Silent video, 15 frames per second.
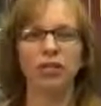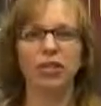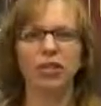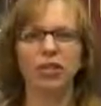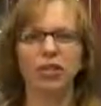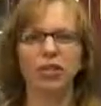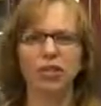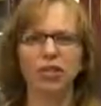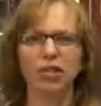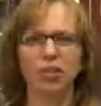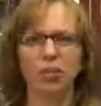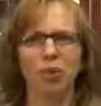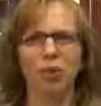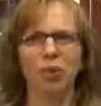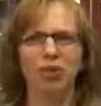installation
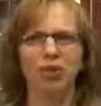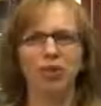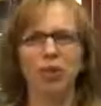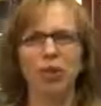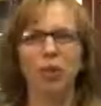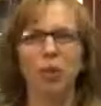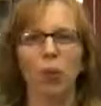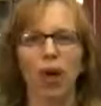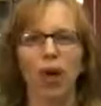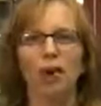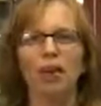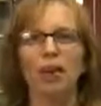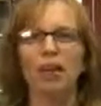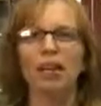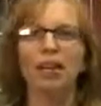points if they were
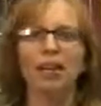wired.